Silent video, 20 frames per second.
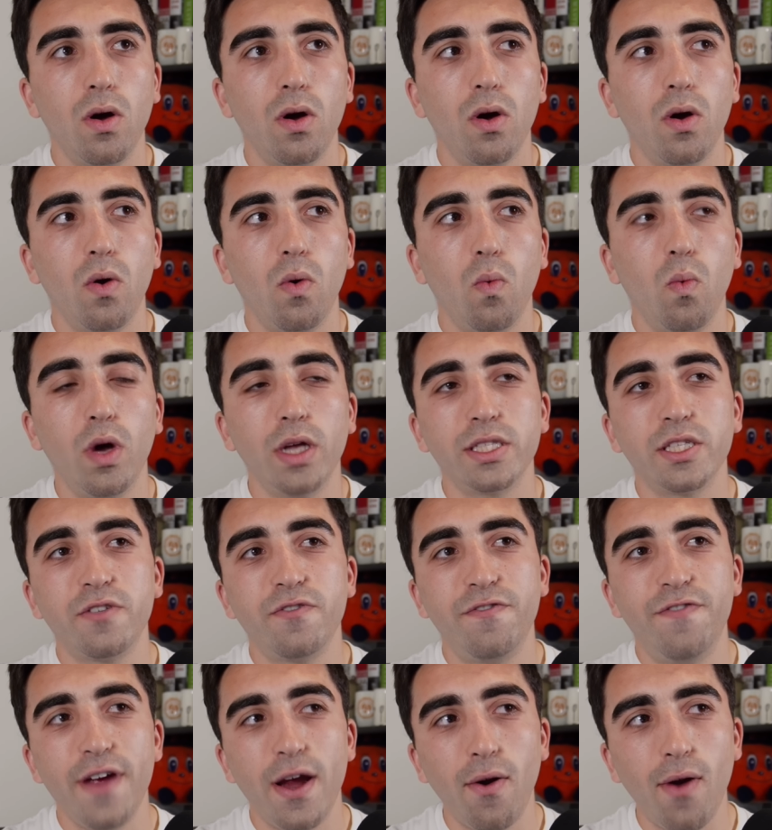What
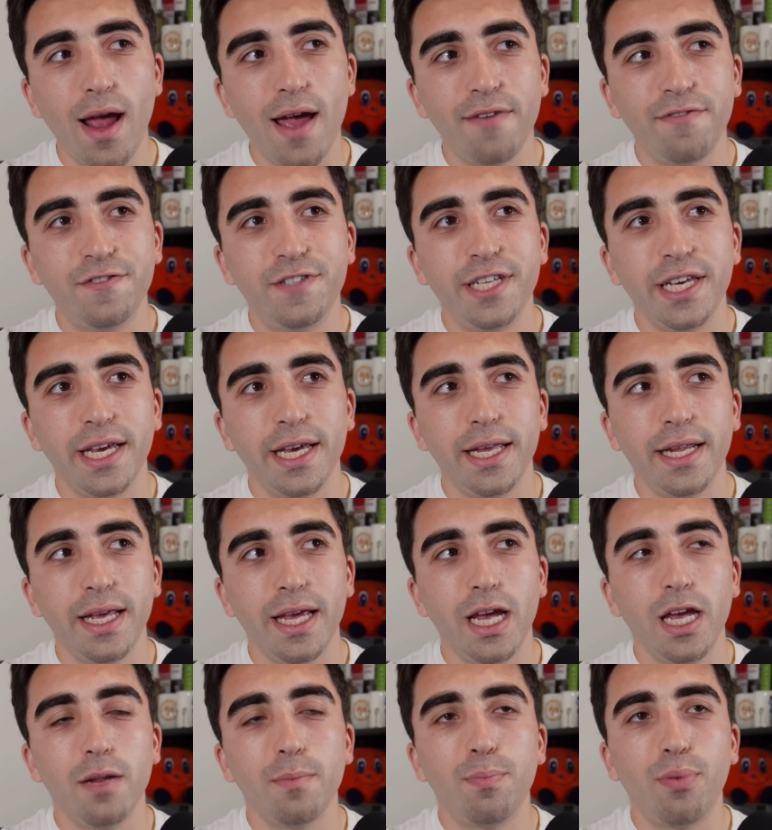Zverev did
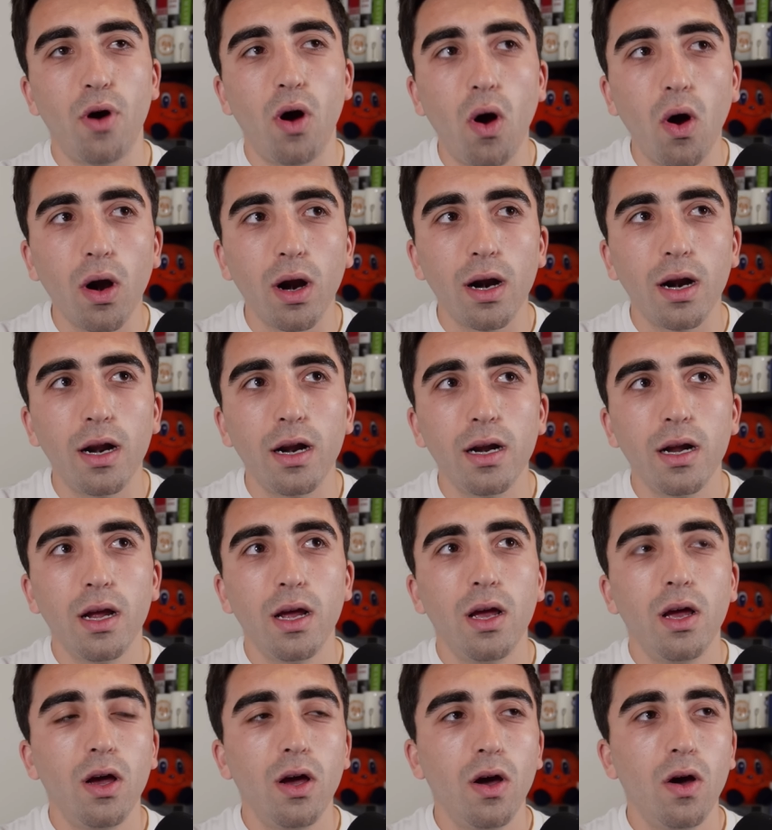in part
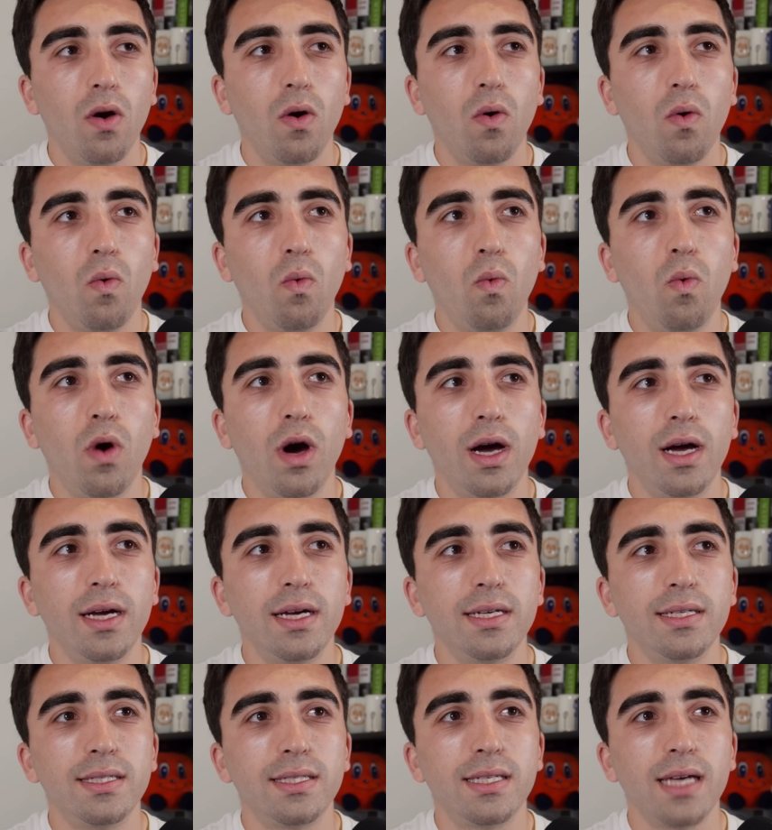
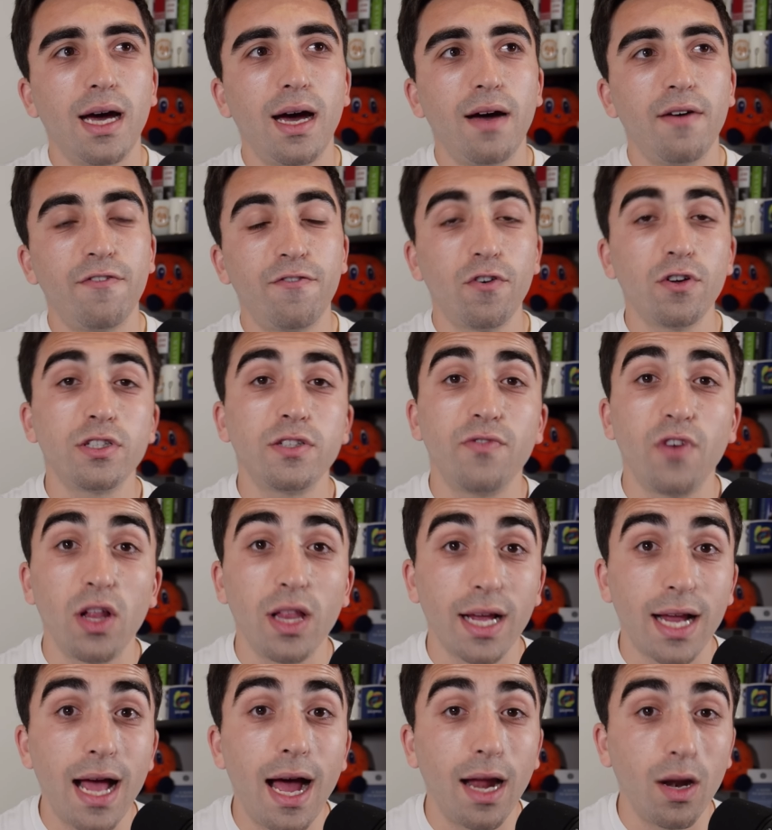was, uh, first of all,
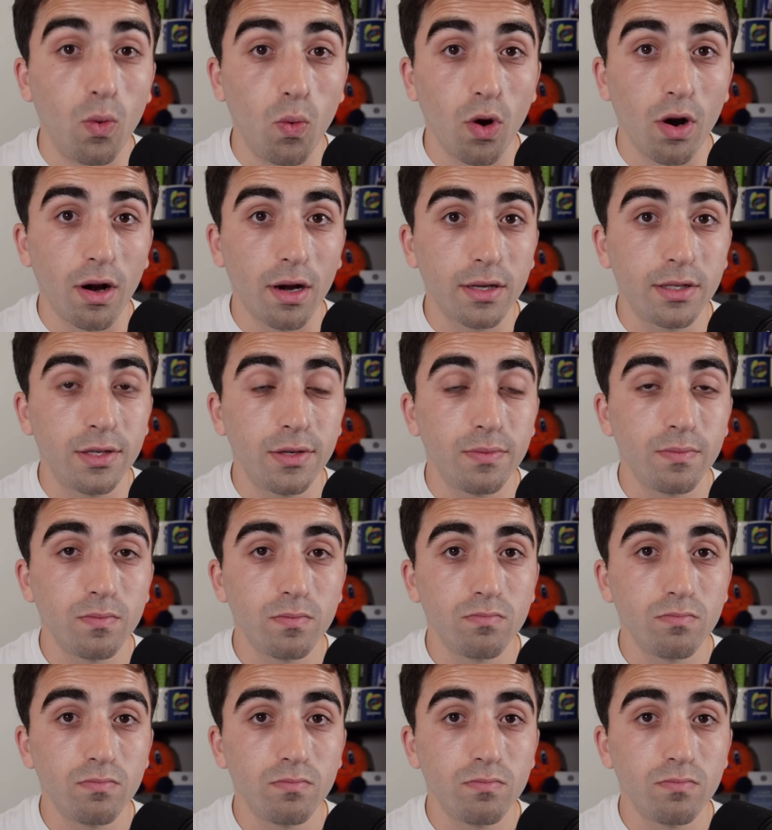it kind of worked.